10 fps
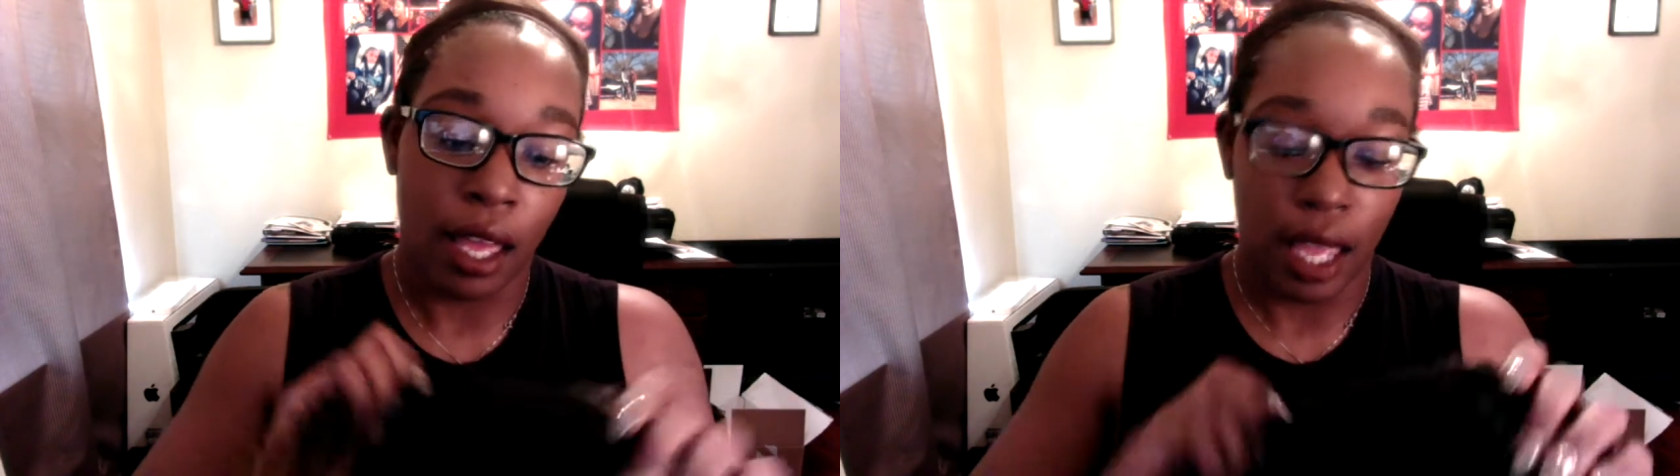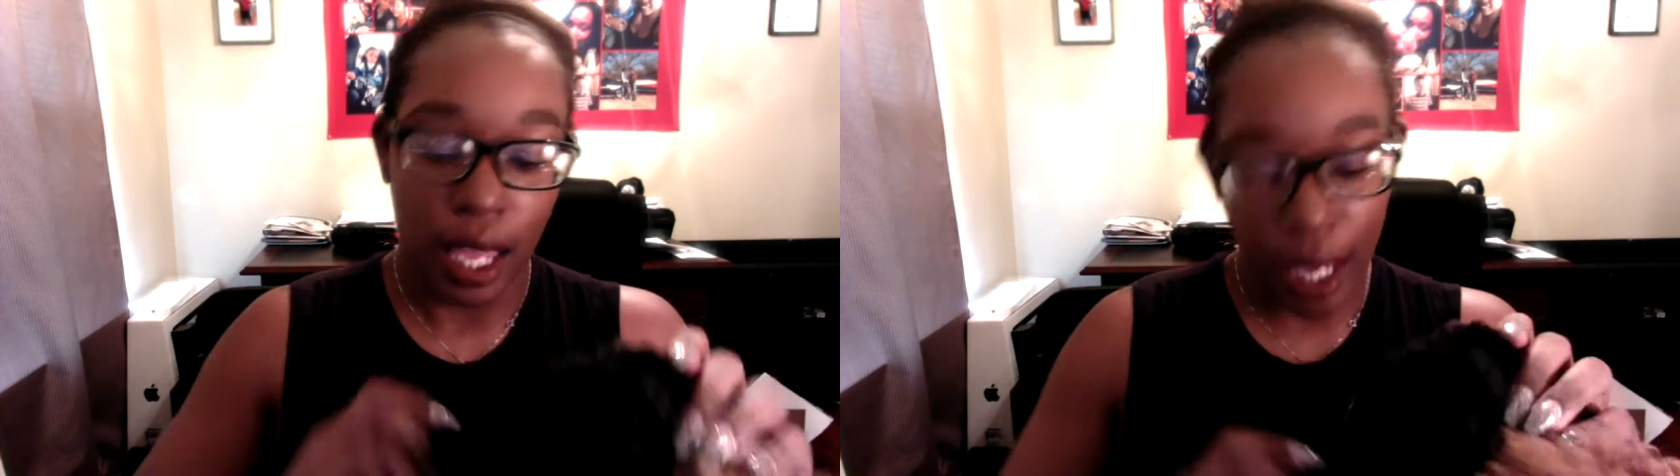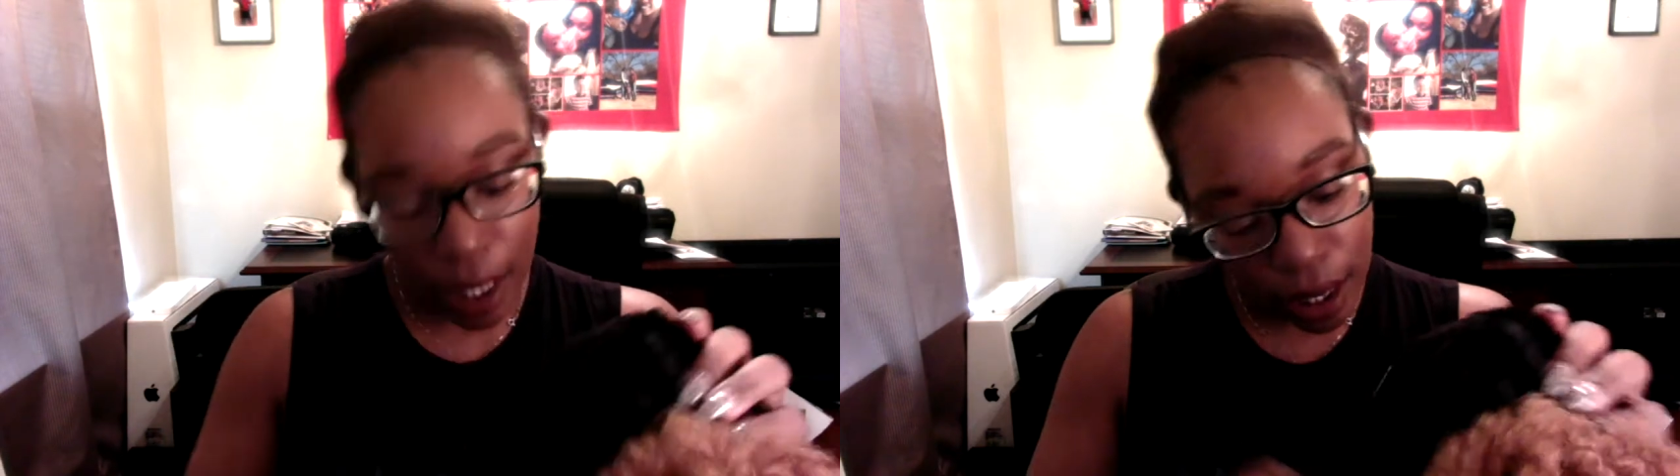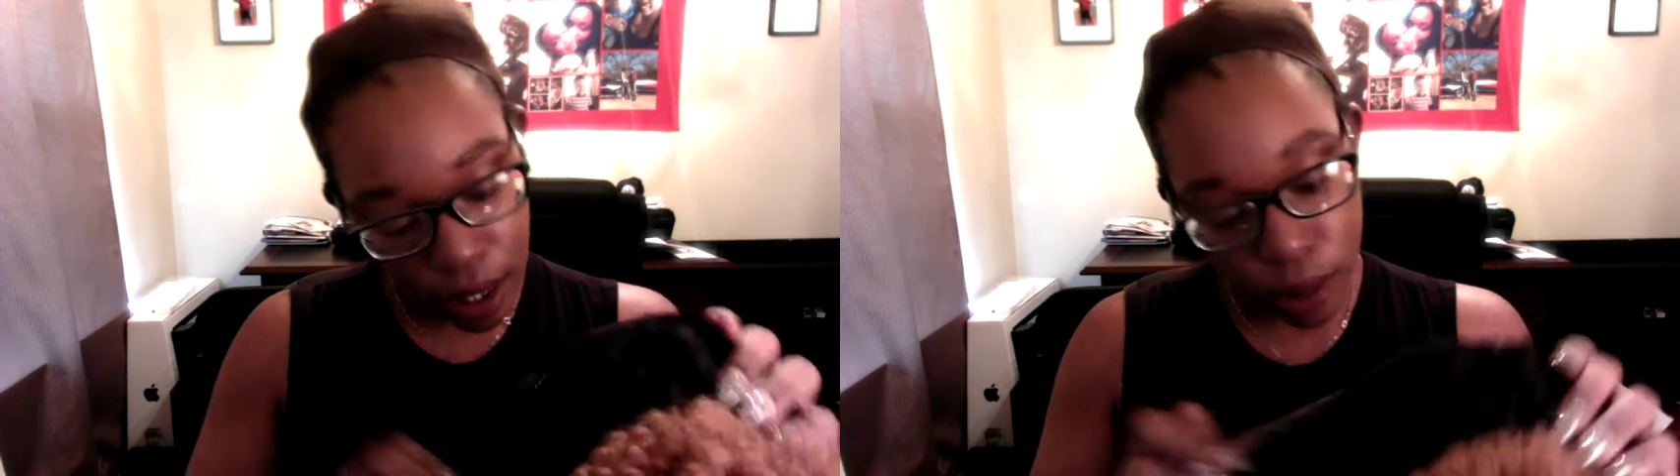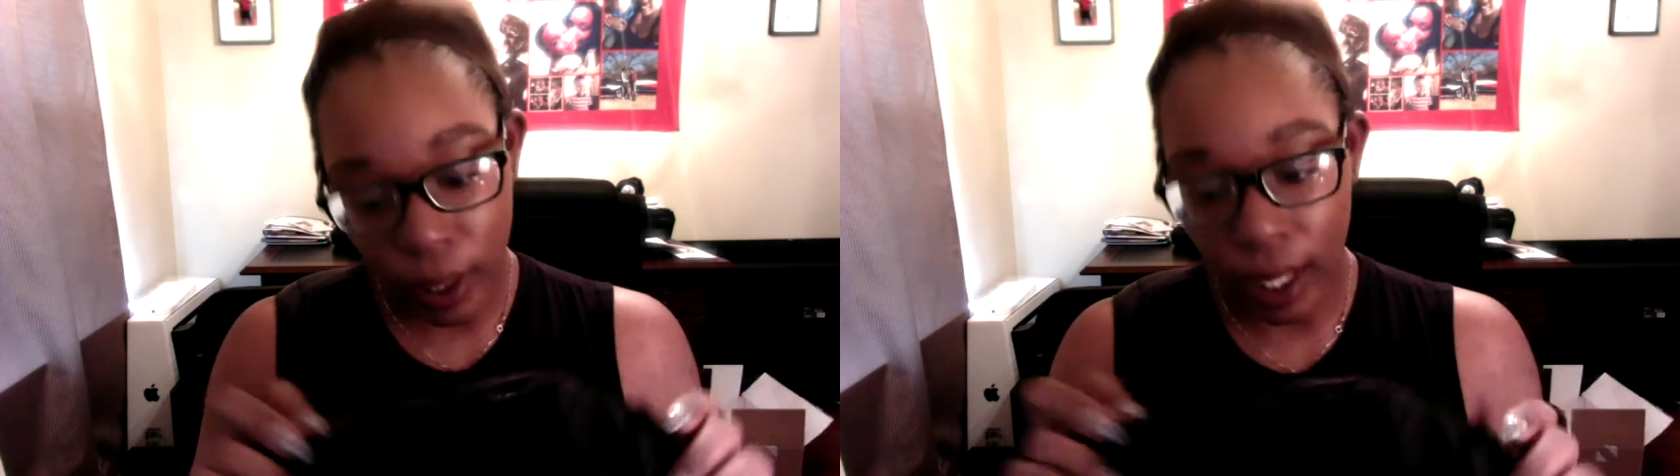In
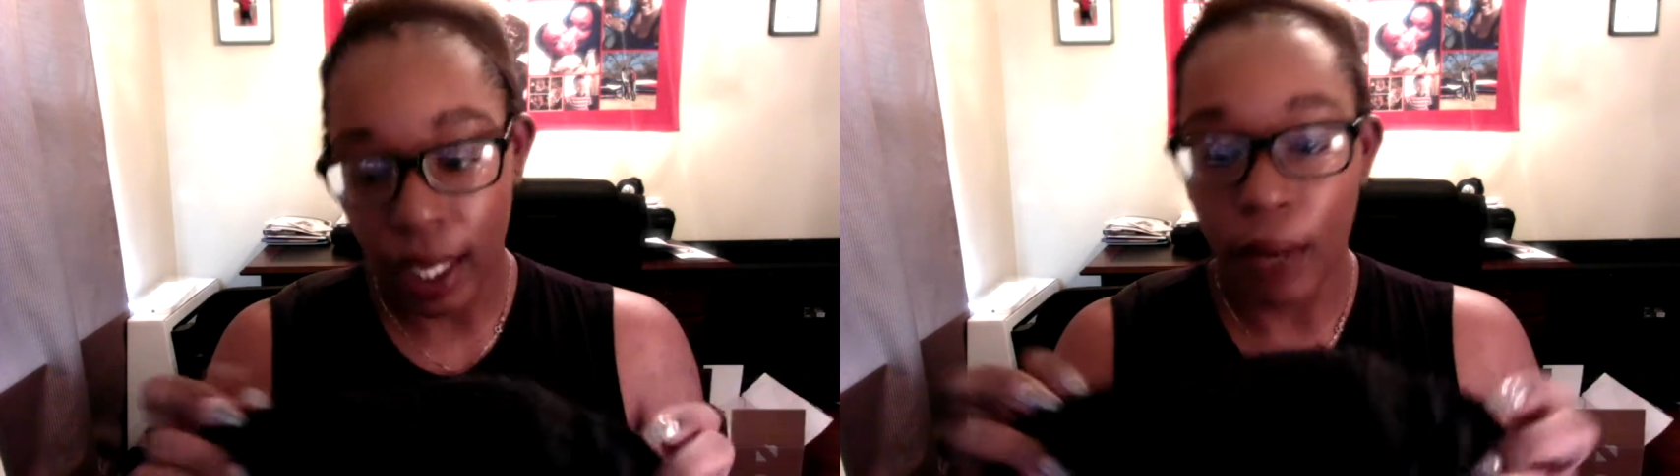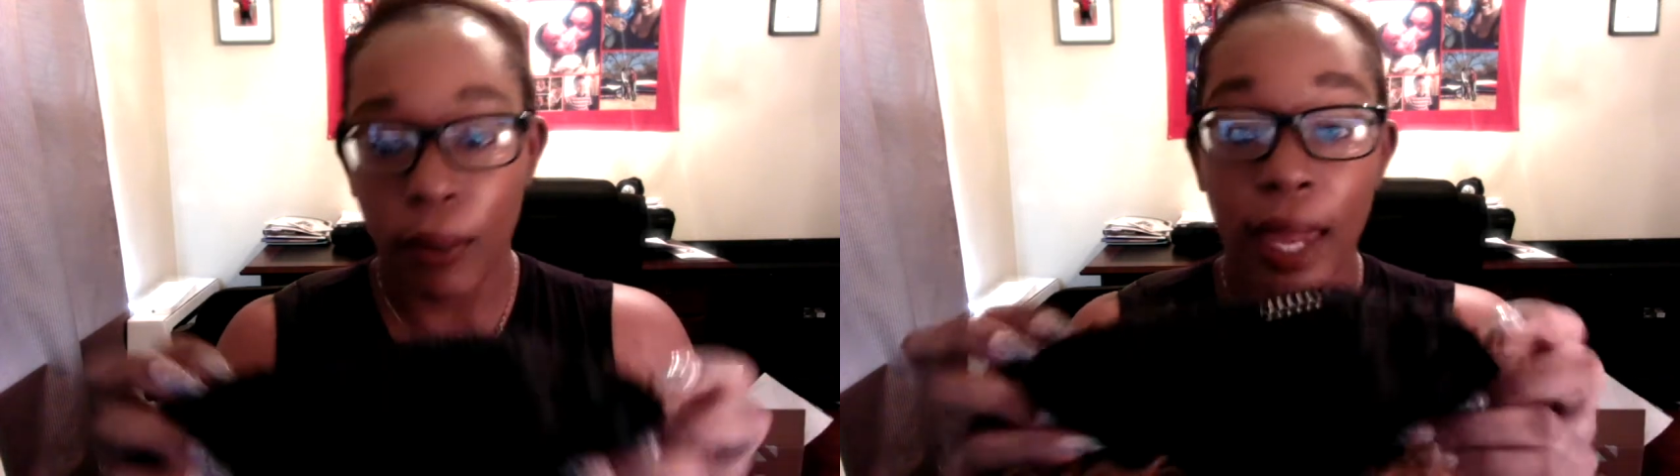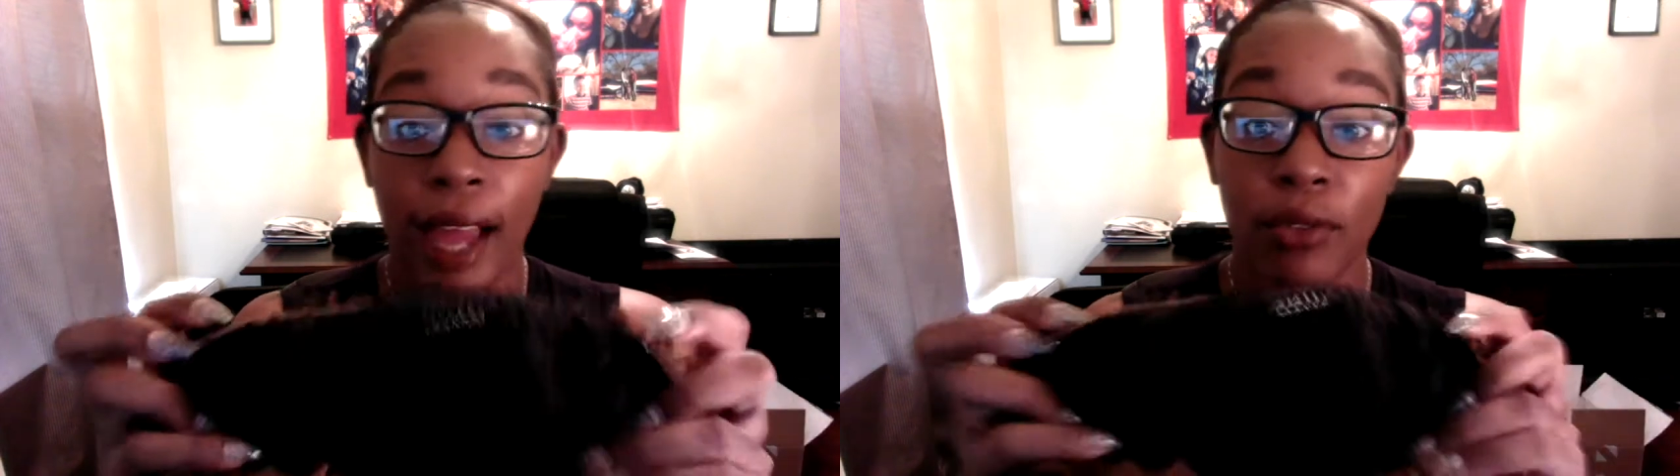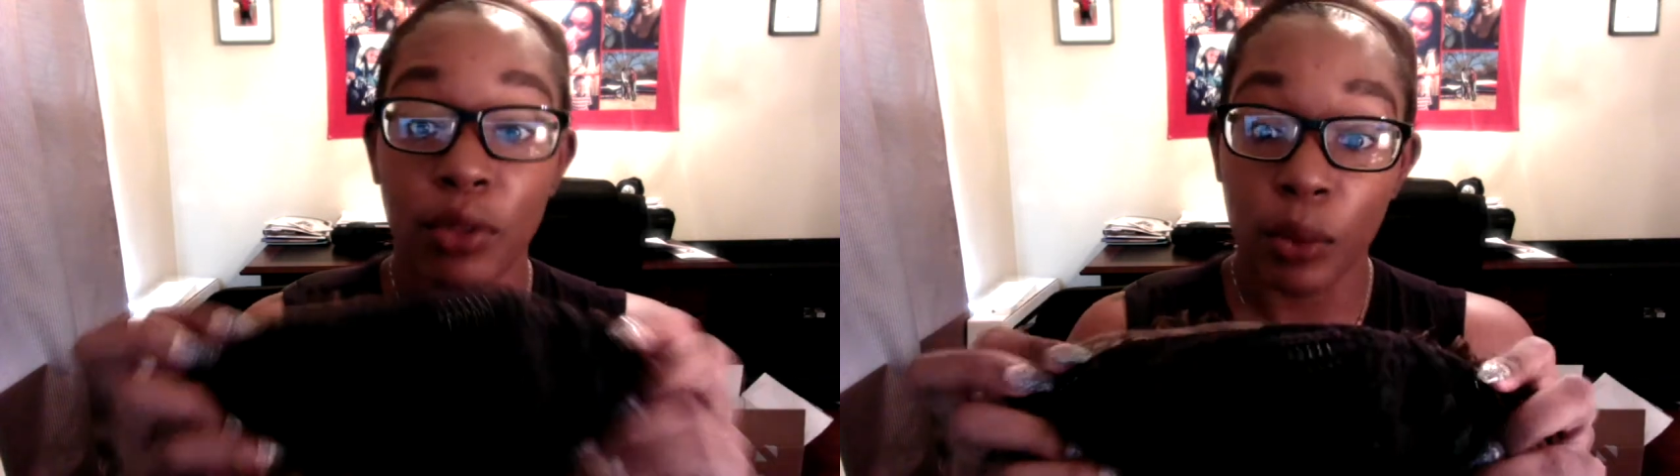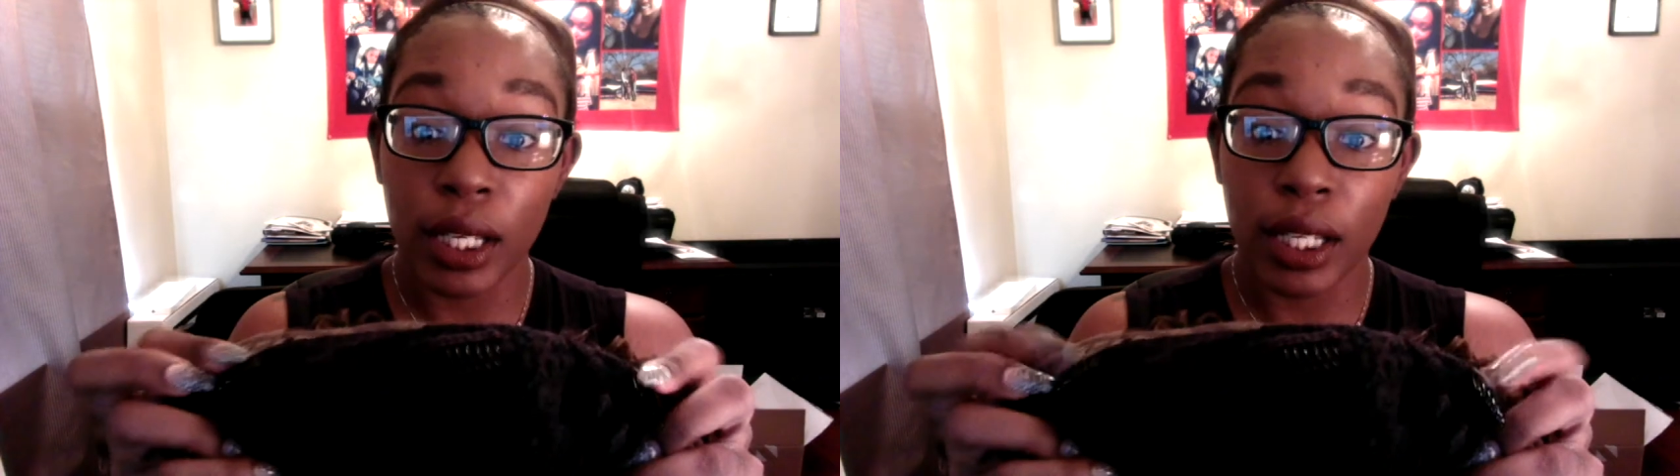this wig, we have
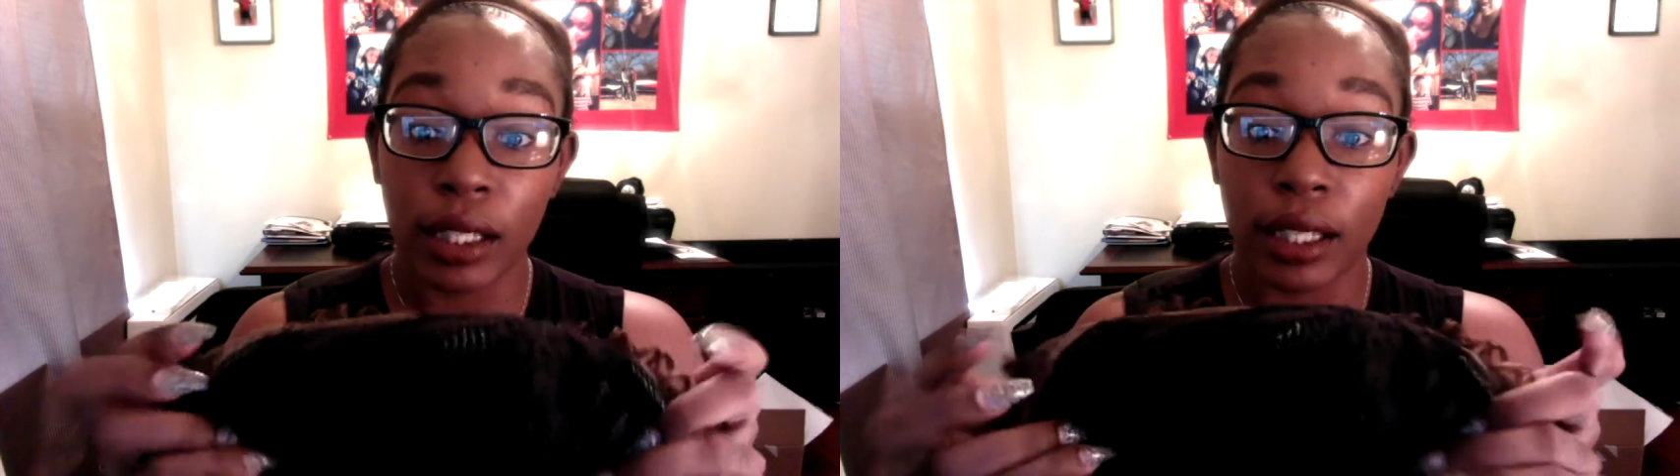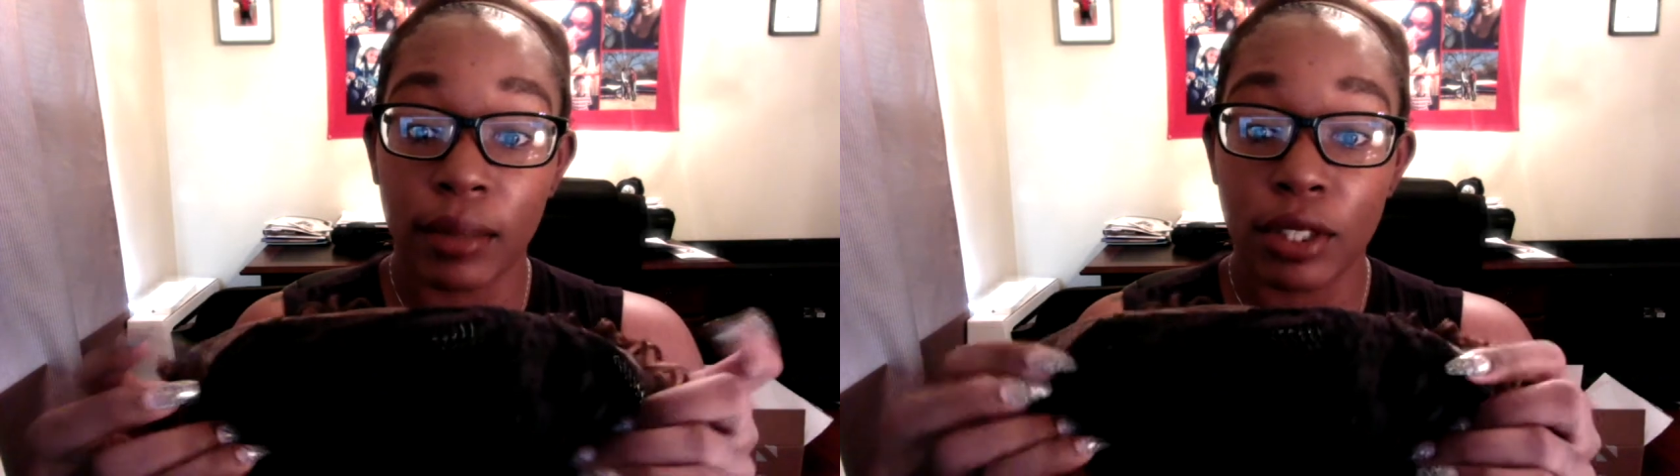3 clips.